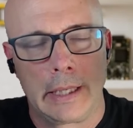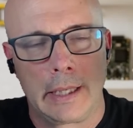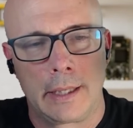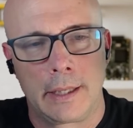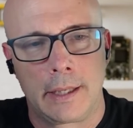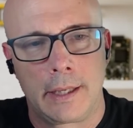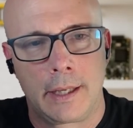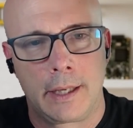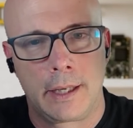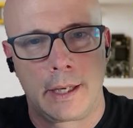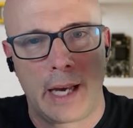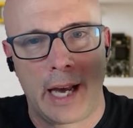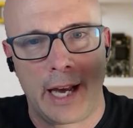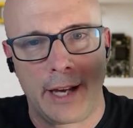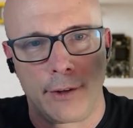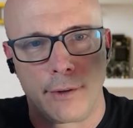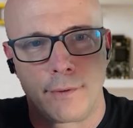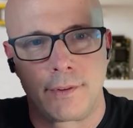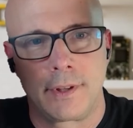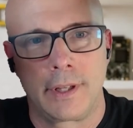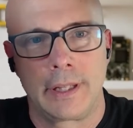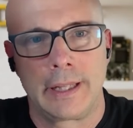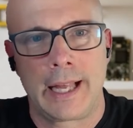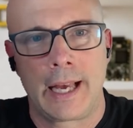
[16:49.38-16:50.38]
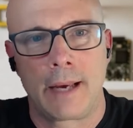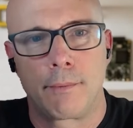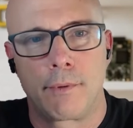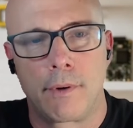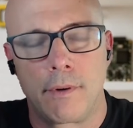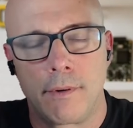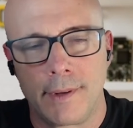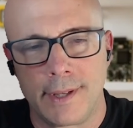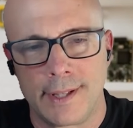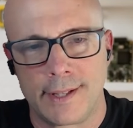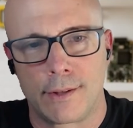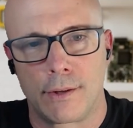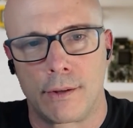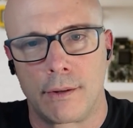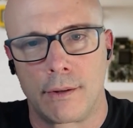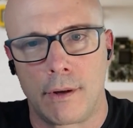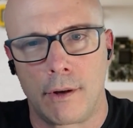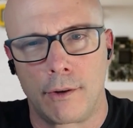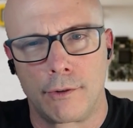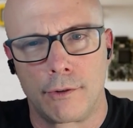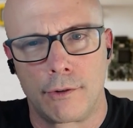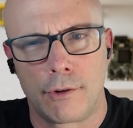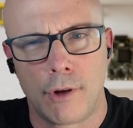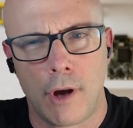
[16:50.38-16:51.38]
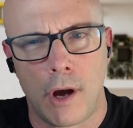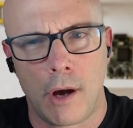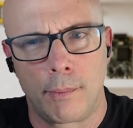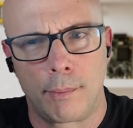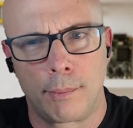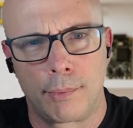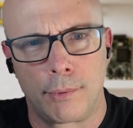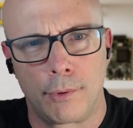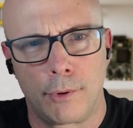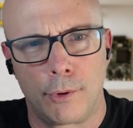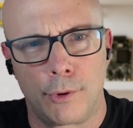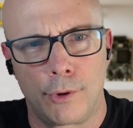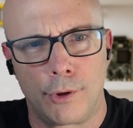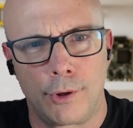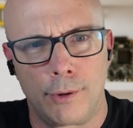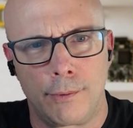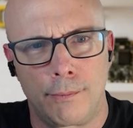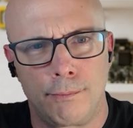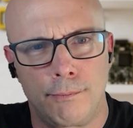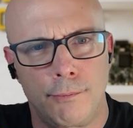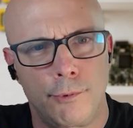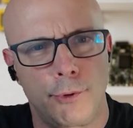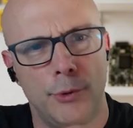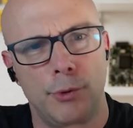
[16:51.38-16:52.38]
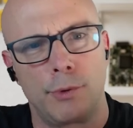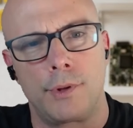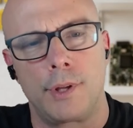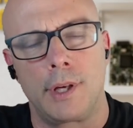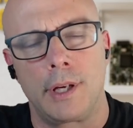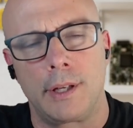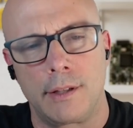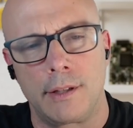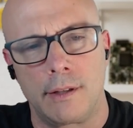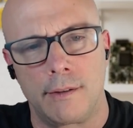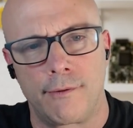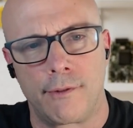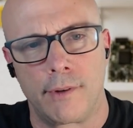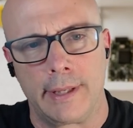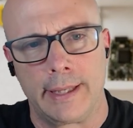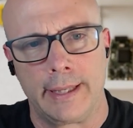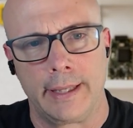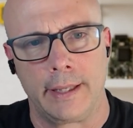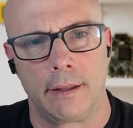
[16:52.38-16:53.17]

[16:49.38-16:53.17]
kind of the libraries on top, or do you think differently?